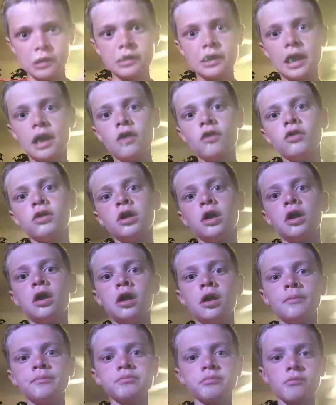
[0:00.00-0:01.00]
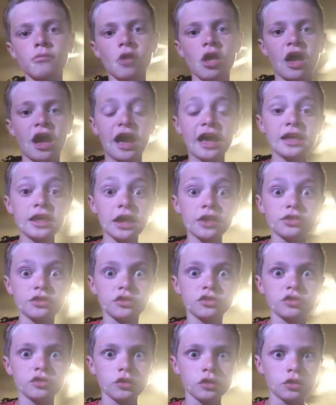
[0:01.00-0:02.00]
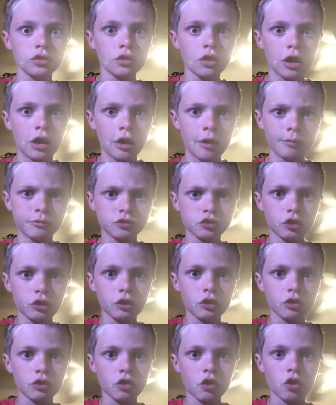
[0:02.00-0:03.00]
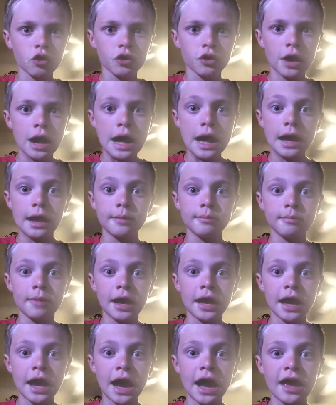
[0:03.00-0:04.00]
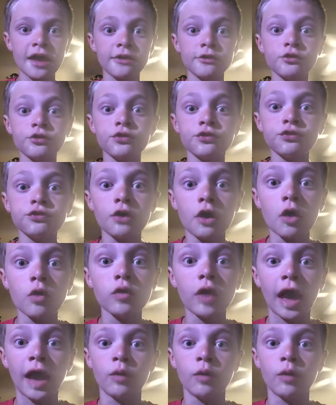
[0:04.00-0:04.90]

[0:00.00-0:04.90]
Now, um, I got this um, screen recorder on my iPhone.